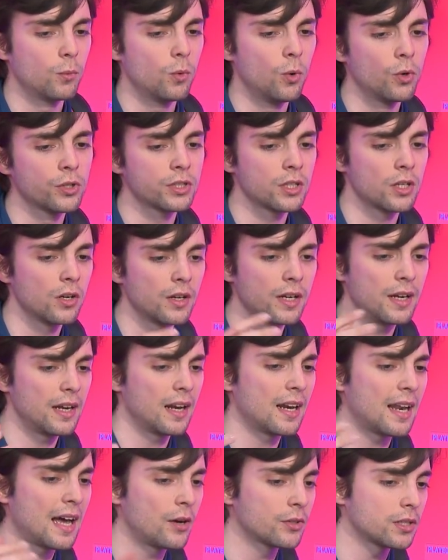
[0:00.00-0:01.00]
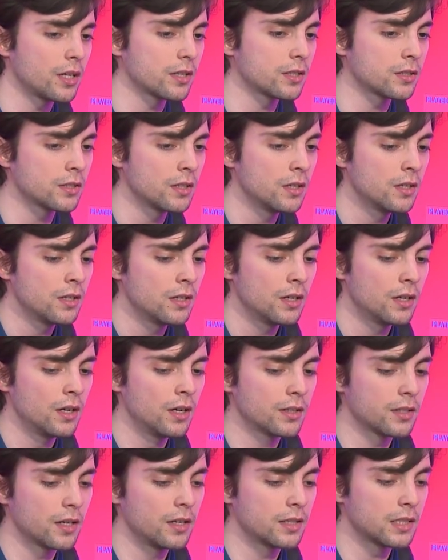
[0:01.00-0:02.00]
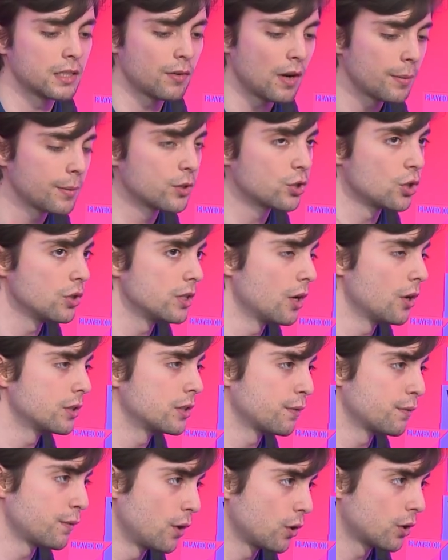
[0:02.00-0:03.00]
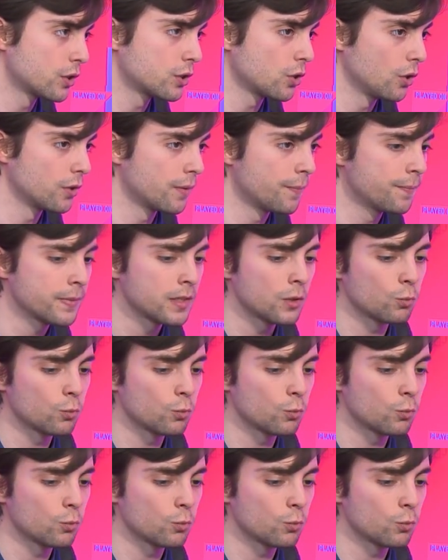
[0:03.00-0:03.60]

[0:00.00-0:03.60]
Also, it allows us as a development studio to focus on